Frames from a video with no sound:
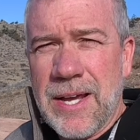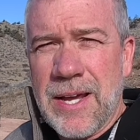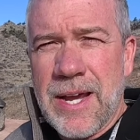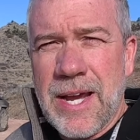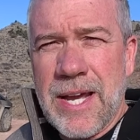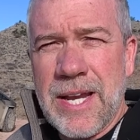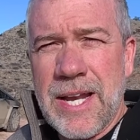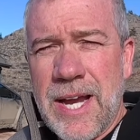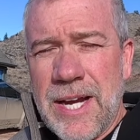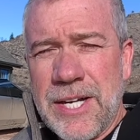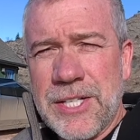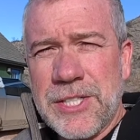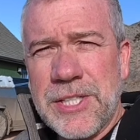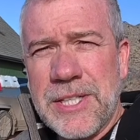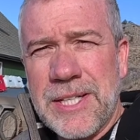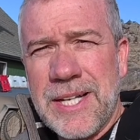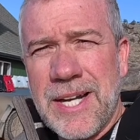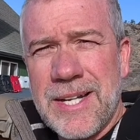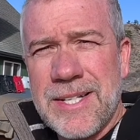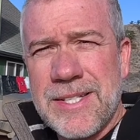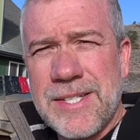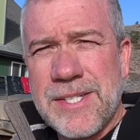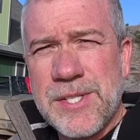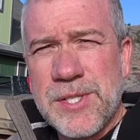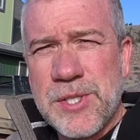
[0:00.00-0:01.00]
It actually
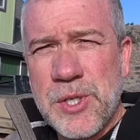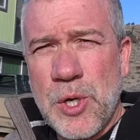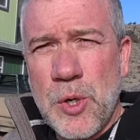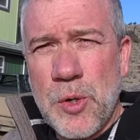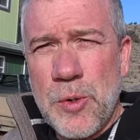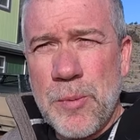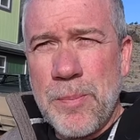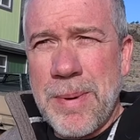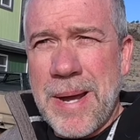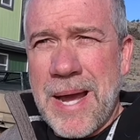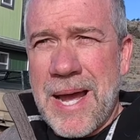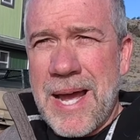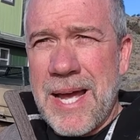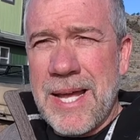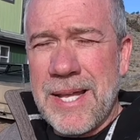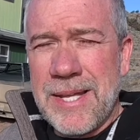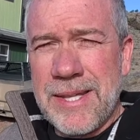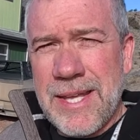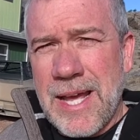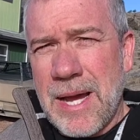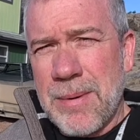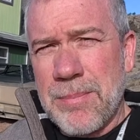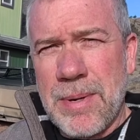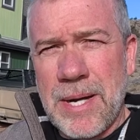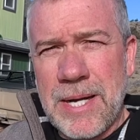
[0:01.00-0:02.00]
got so
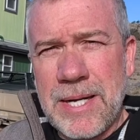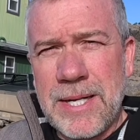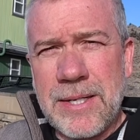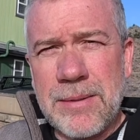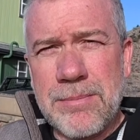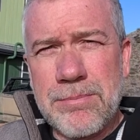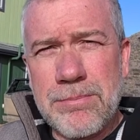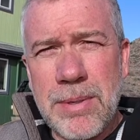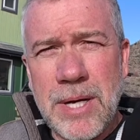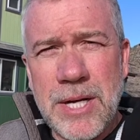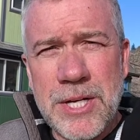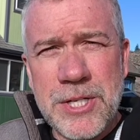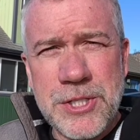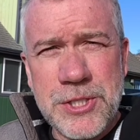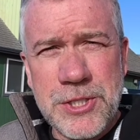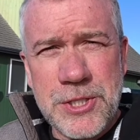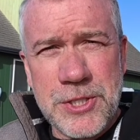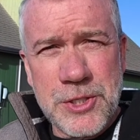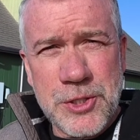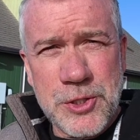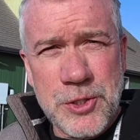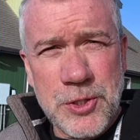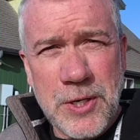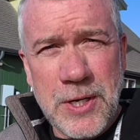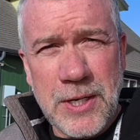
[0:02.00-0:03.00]
bad that my
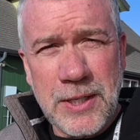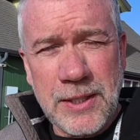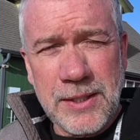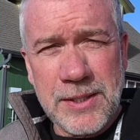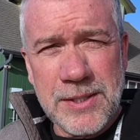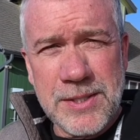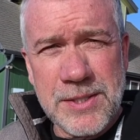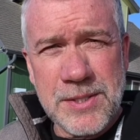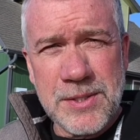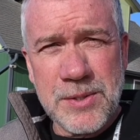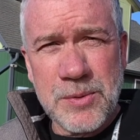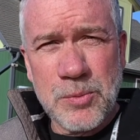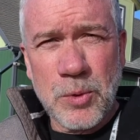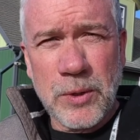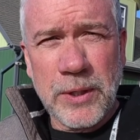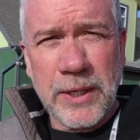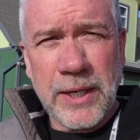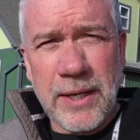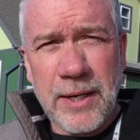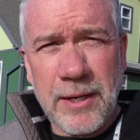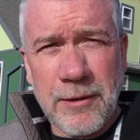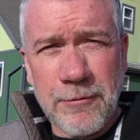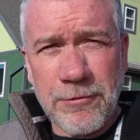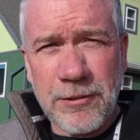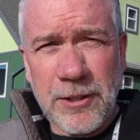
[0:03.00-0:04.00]
combustion trucks were
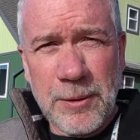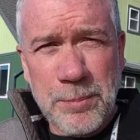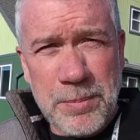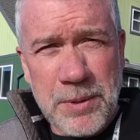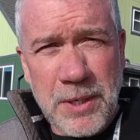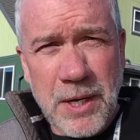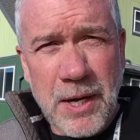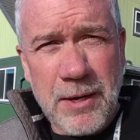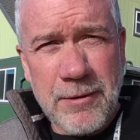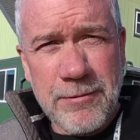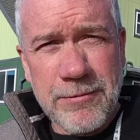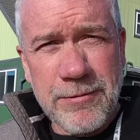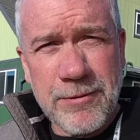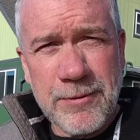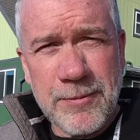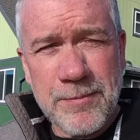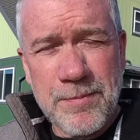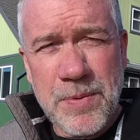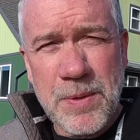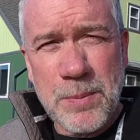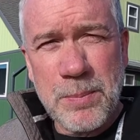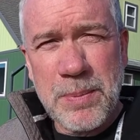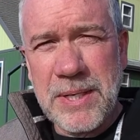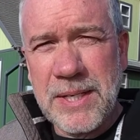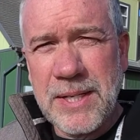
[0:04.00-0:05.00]
getting flipped off
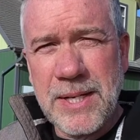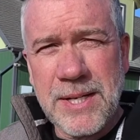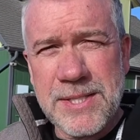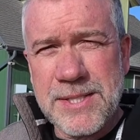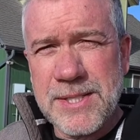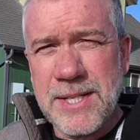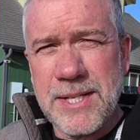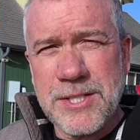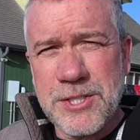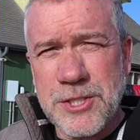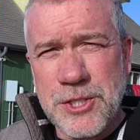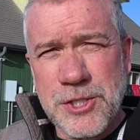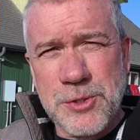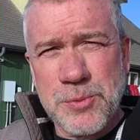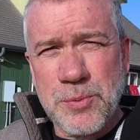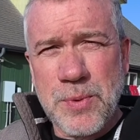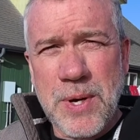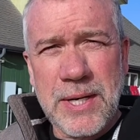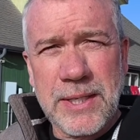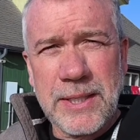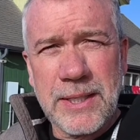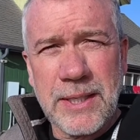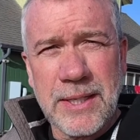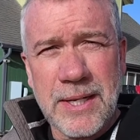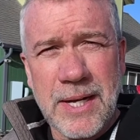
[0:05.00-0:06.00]
because they just
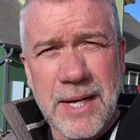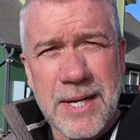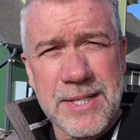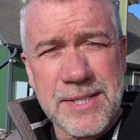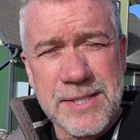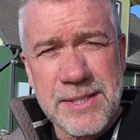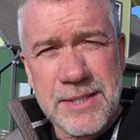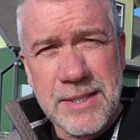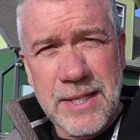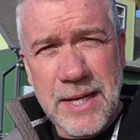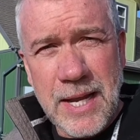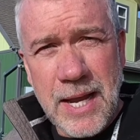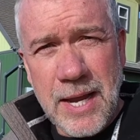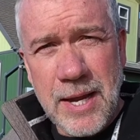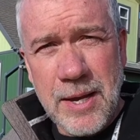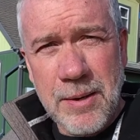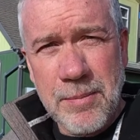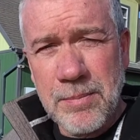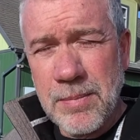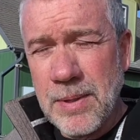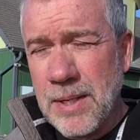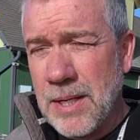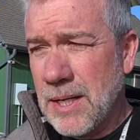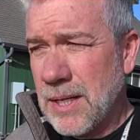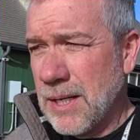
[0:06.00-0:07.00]
recognized the
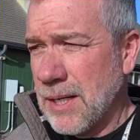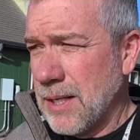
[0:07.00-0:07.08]
name.